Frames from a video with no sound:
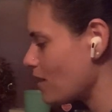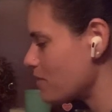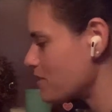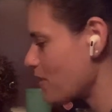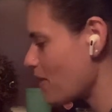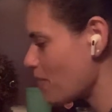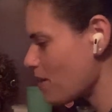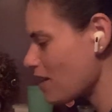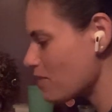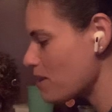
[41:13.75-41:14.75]
I'm sorry, I'm
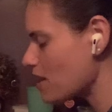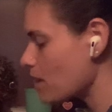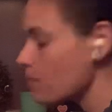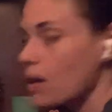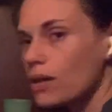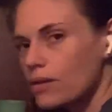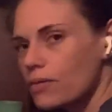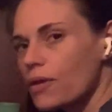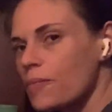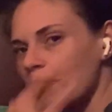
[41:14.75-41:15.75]
not gonna make it. I'm not gonna
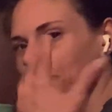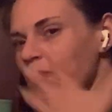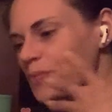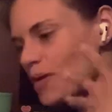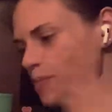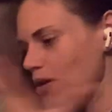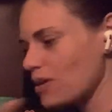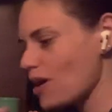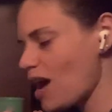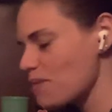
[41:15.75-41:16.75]

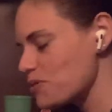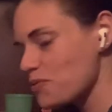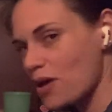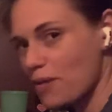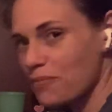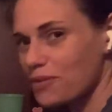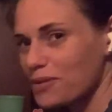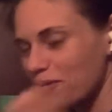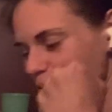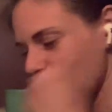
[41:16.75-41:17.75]
hype you up.
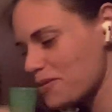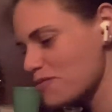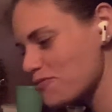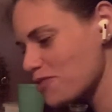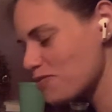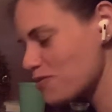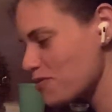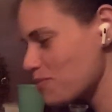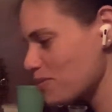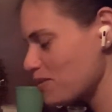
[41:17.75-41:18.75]
I'm not gonna fluff you
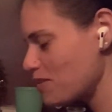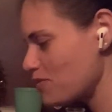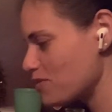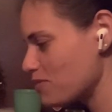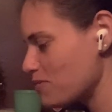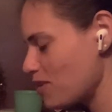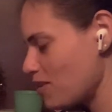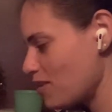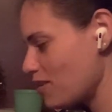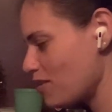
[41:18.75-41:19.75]
up and give you some,
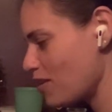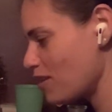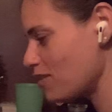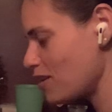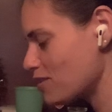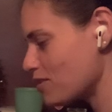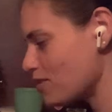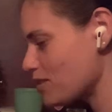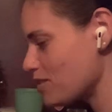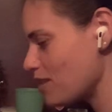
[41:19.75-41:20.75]
not
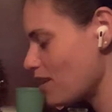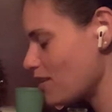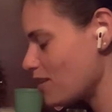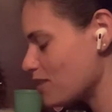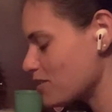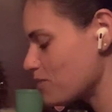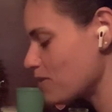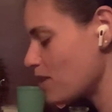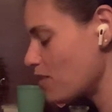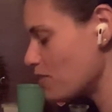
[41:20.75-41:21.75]
unlogical,
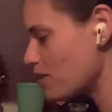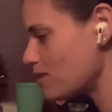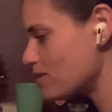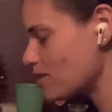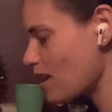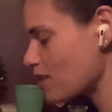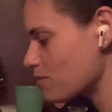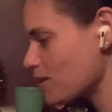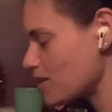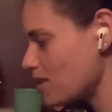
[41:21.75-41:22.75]
but unrealistic
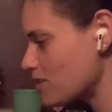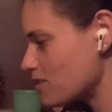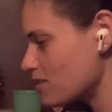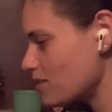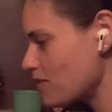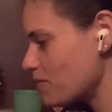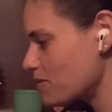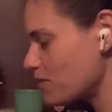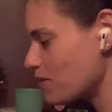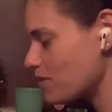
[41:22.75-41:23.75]
expectation to live up
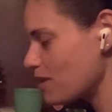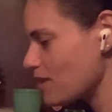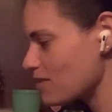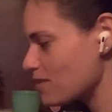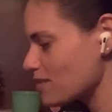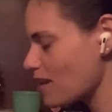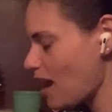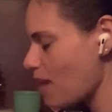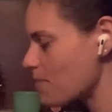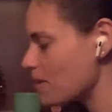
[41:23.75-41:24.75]
to or think it's gonna
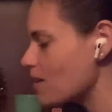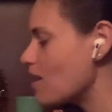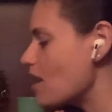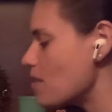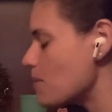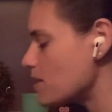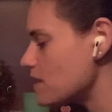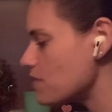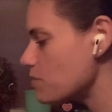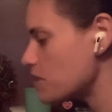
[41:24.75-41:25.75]
happen. But I
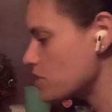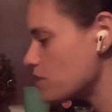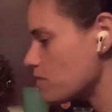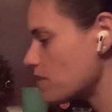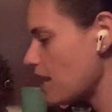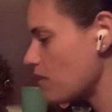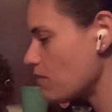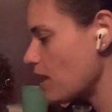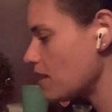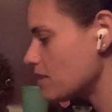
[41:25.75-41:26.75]
definitely picture some light
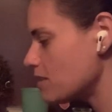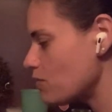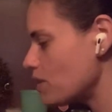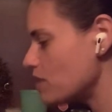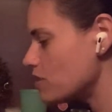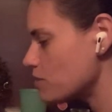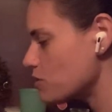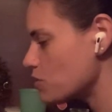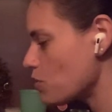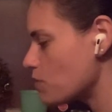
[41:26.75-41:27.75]
rain and some wind and some
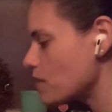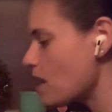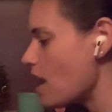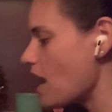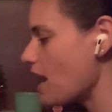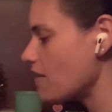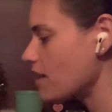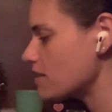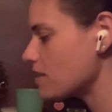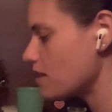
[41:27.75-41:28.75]
storms, and
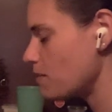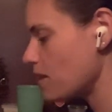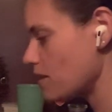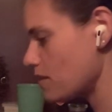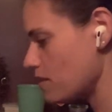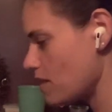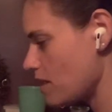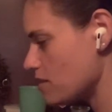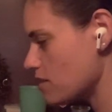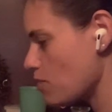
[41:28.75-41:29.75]
that's gonna make you
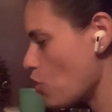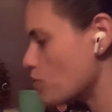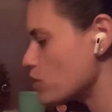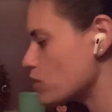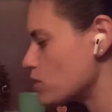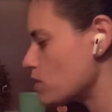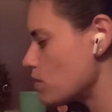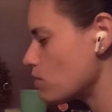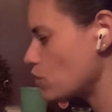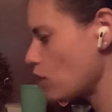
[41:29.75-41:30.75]
guys come home. So that's why I
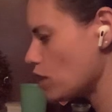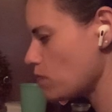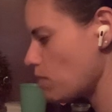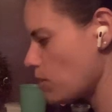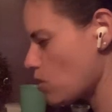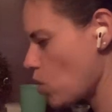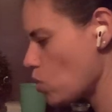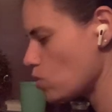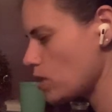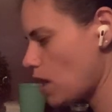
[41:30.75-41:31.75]
said you guys might be
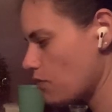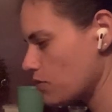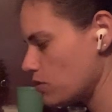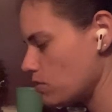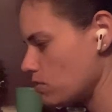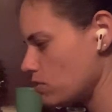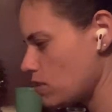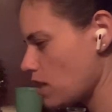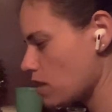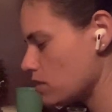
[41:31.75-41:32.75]
cold after you do
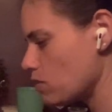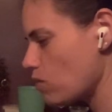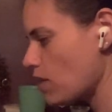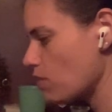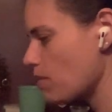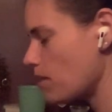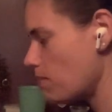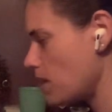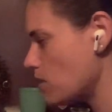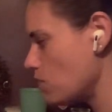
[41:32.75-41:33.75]
that because the weather might
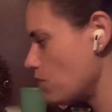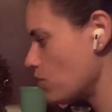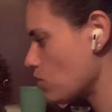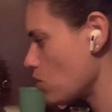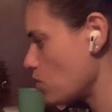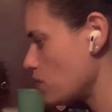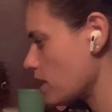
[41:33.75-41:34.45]
make you feel cold.